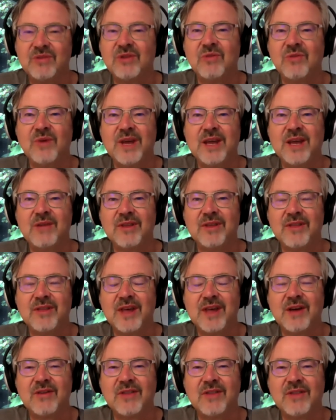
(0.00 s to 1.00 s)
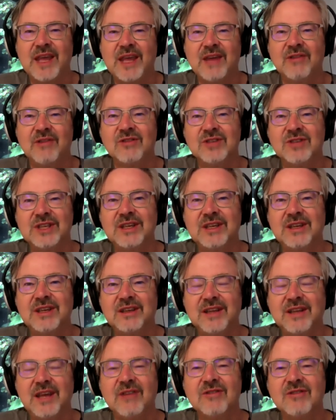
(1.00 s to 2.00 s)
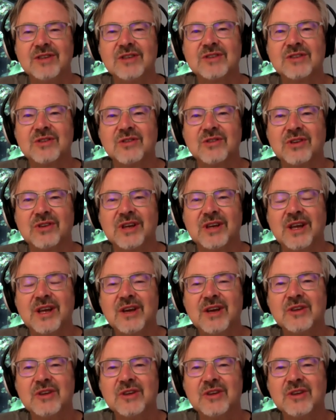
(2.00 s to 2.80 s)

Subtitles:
away with how the energy is so good.